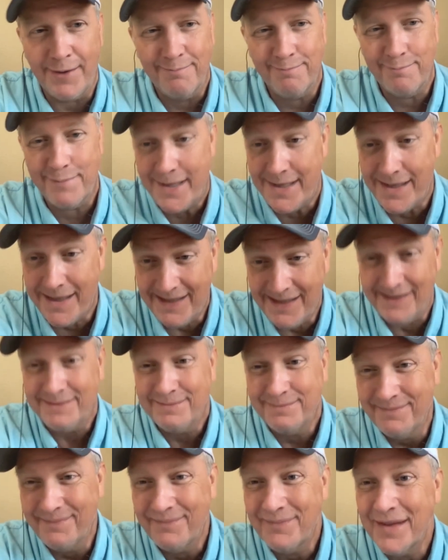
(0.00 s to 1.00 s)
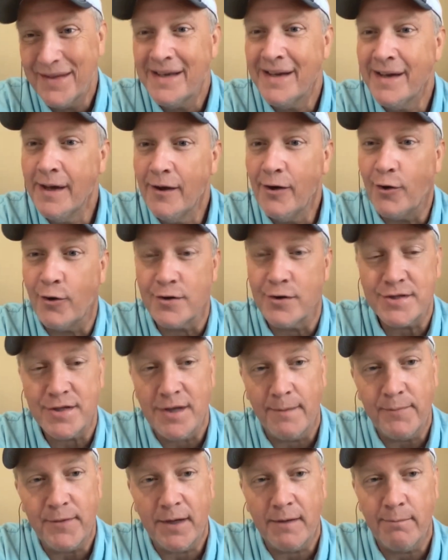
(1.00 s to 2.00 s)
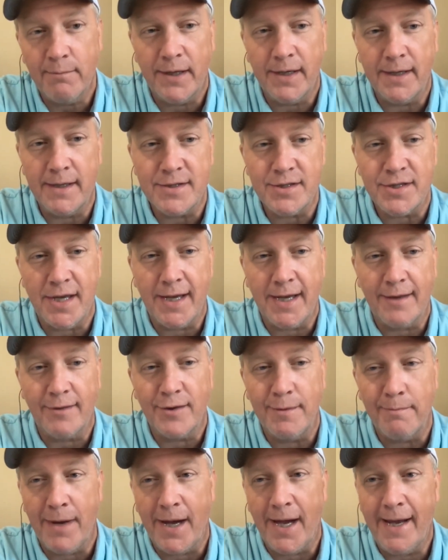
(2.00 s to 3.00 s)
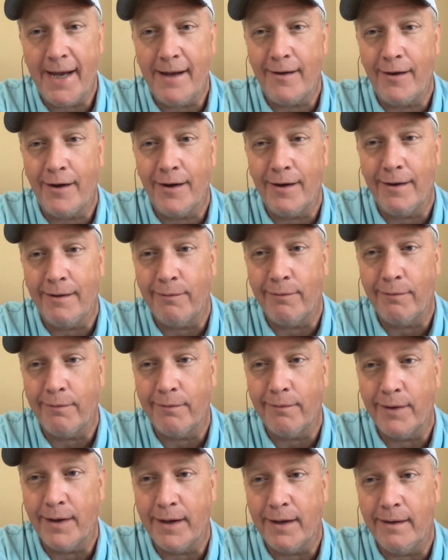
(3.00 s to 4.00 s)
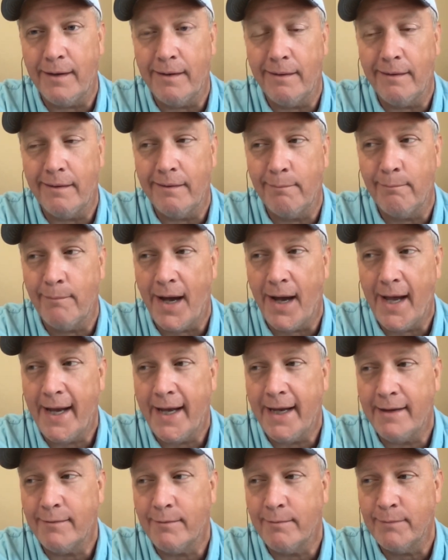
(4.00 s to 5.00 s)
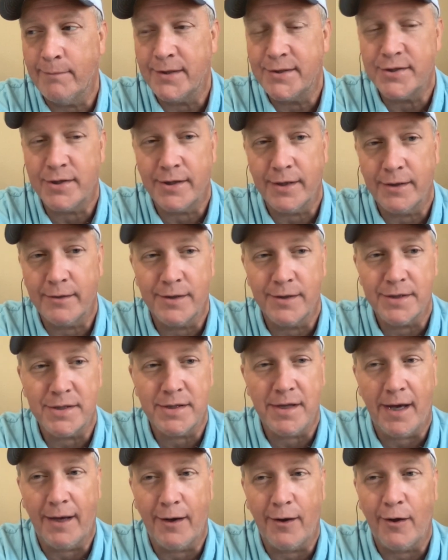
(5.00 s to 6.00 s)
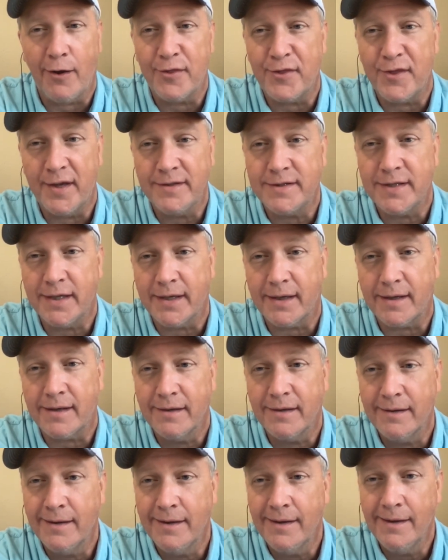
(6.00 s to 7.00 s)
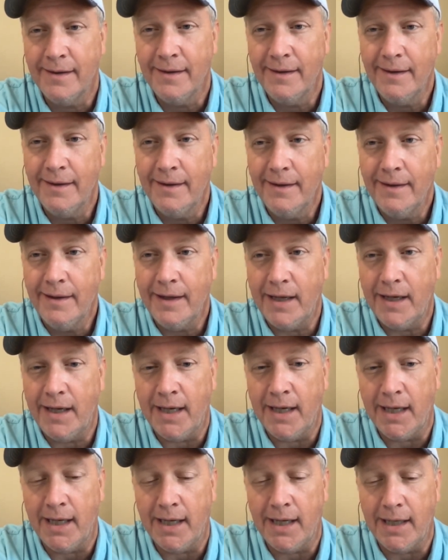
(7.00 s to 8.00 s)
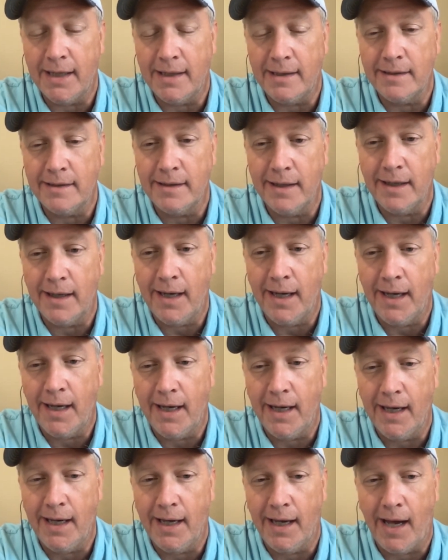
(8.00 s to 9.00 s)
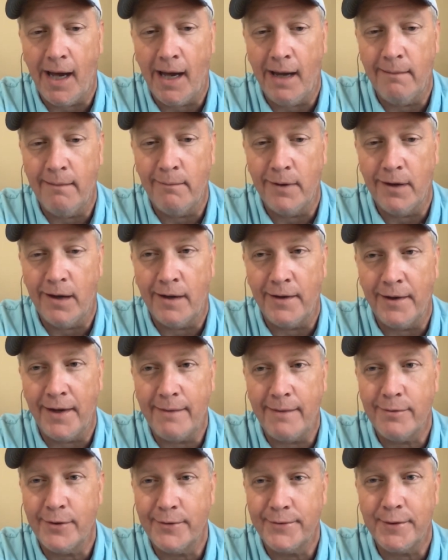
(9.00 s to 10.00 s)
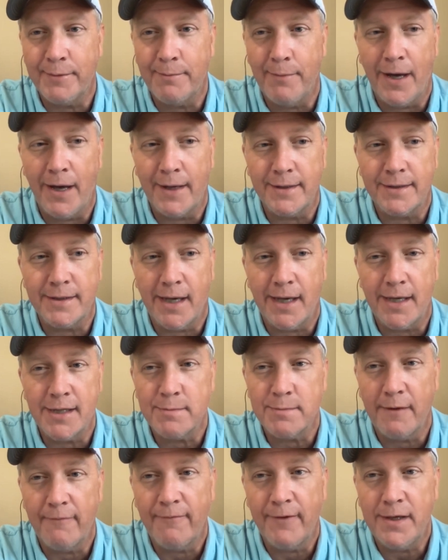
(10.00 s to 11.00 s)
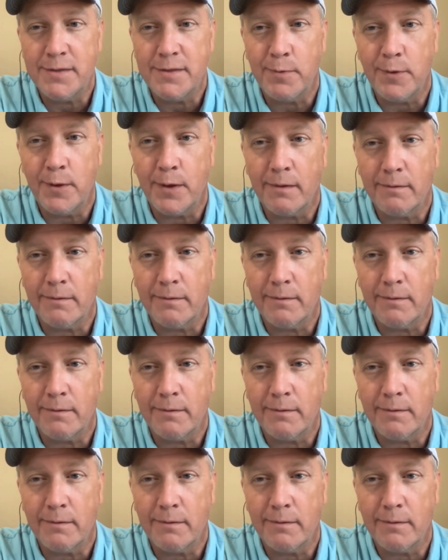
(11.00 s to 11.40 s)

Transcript: me or something, but it's saying that my uh, my material is not authentic, and uh, I'm unable to monetize my Facebook.